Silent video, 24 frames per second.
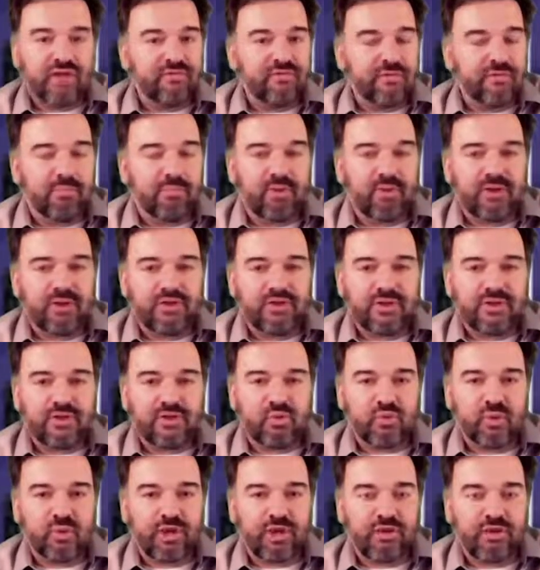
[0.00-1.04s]
in football
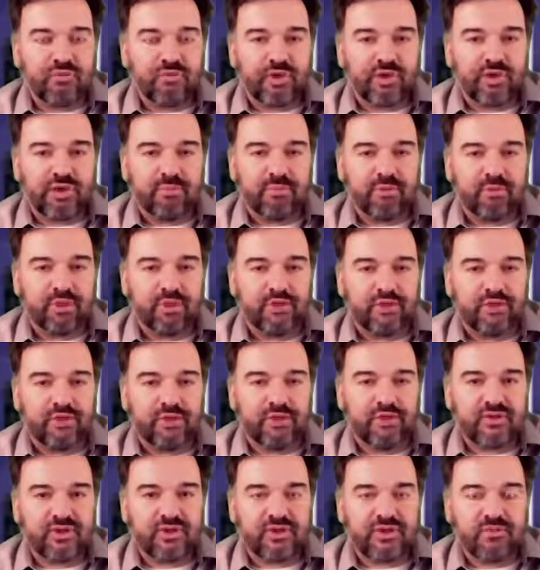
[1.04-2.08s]
since week 3 of the
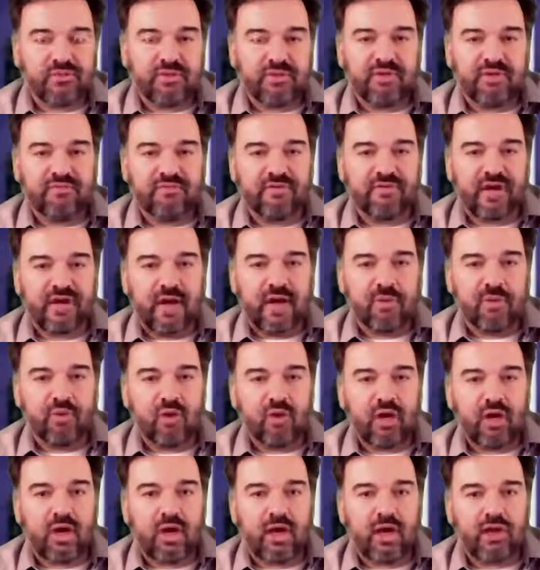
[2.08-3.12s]
preseason, it's been
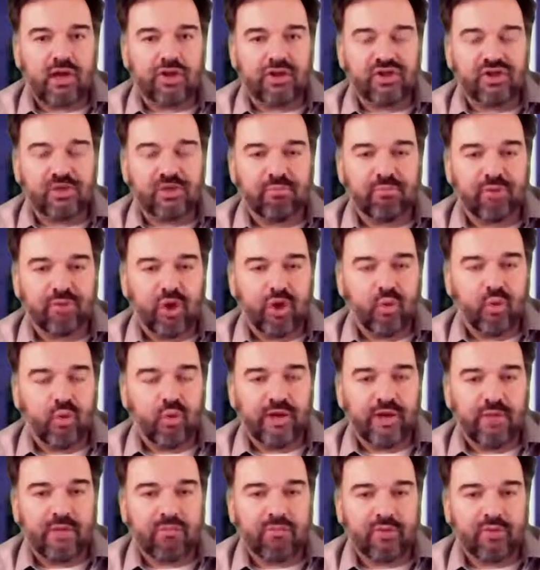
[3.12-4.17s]
phenomenal. College and pro
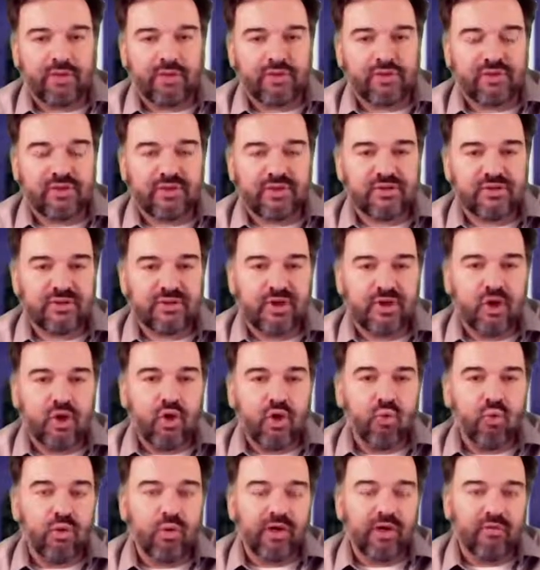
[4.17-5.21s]
winning preseason,
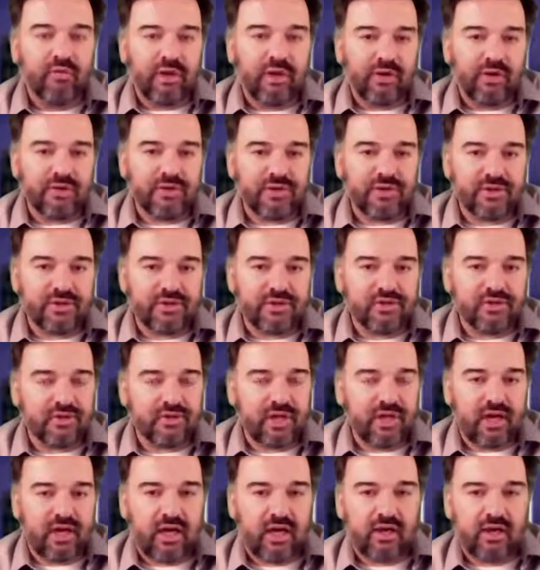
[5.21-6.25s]
winning regular seasons
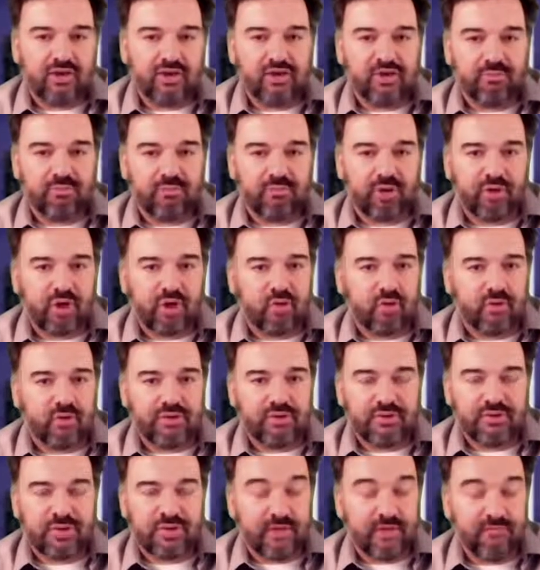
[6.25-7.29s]
in college and pro,
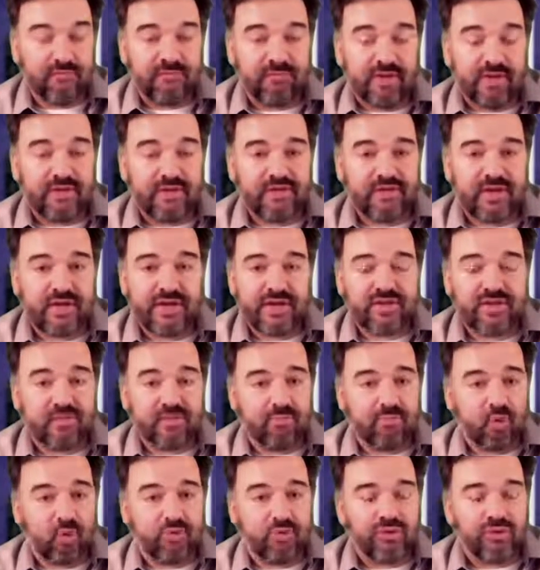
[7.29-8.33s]
and it's a
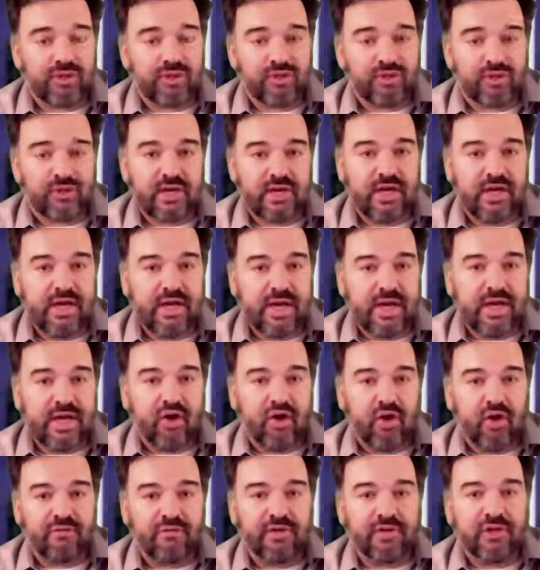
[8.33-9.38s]
fantastic bowl season
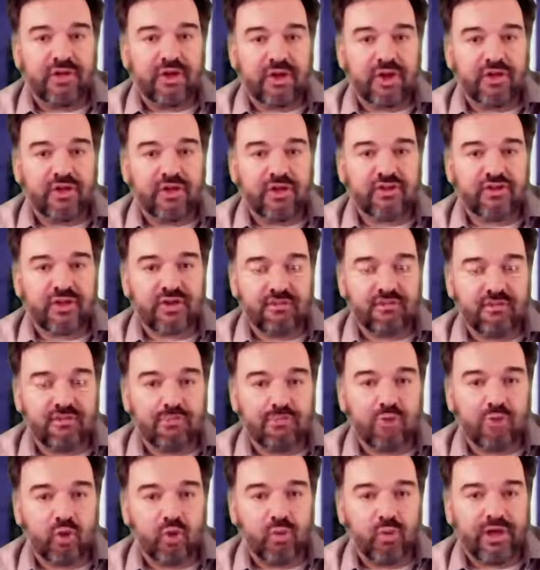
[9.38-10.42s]
and off a nice
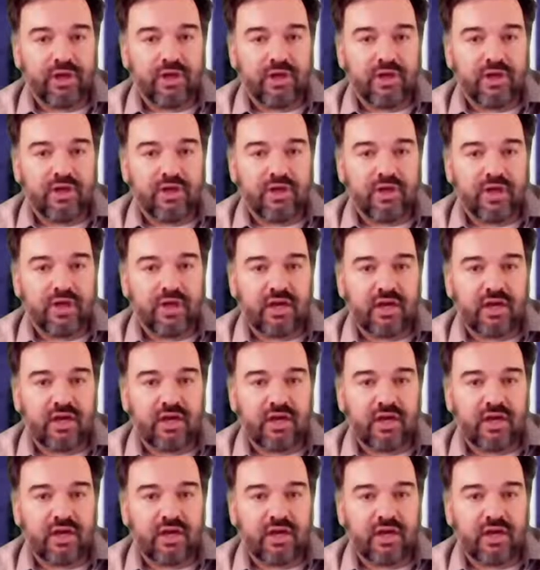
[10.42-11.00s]
football weekend in the